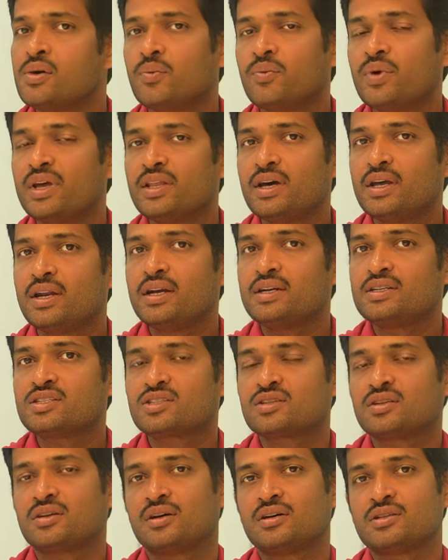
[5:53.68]
whether
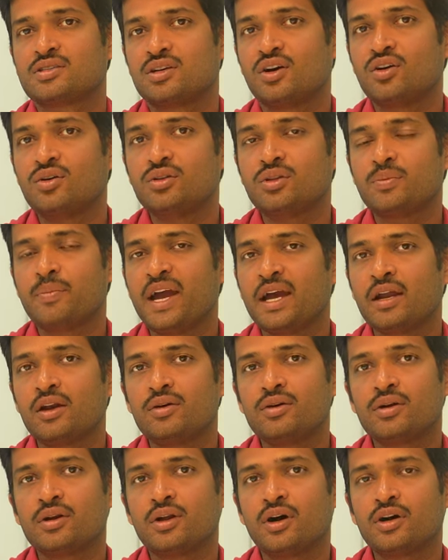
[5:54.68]
it's South
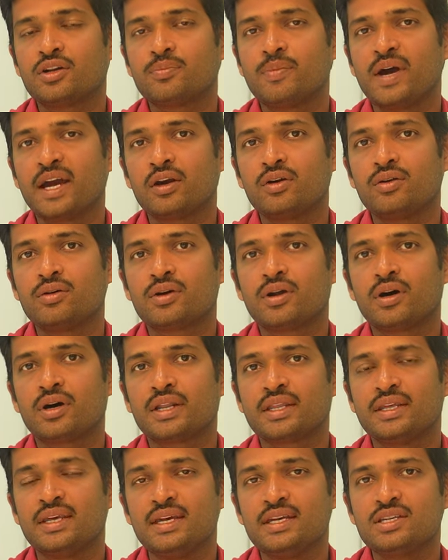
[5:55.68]
Bangalore, North Bangalore
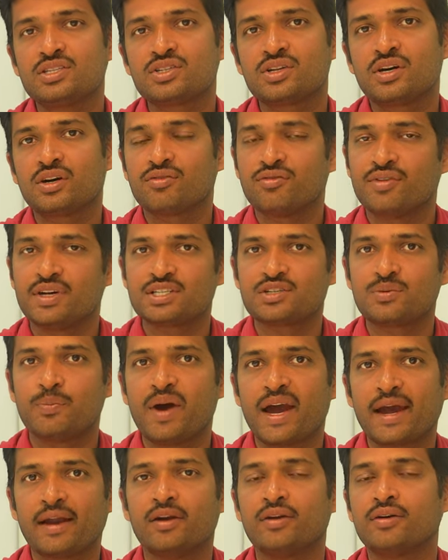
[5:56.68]
or East or West
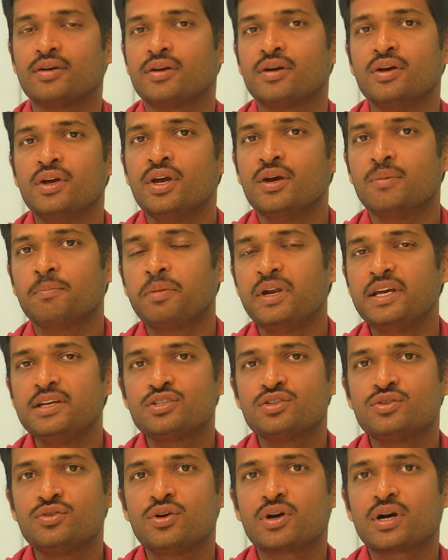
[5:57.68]
Bangalore,
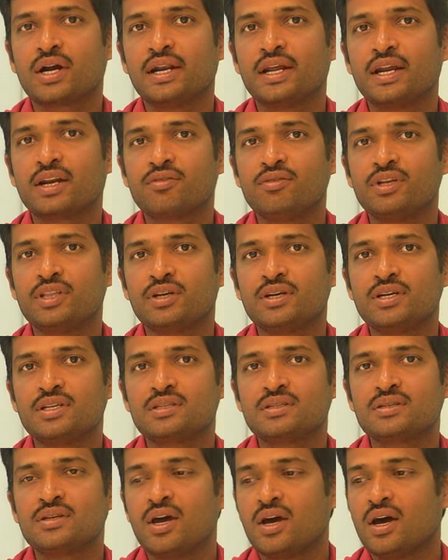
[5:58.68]
please do connect with
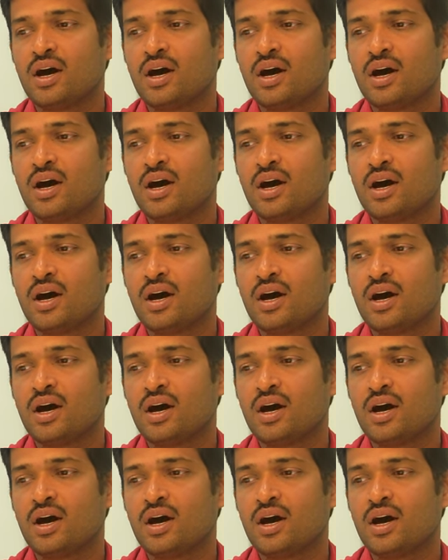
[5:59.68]
us.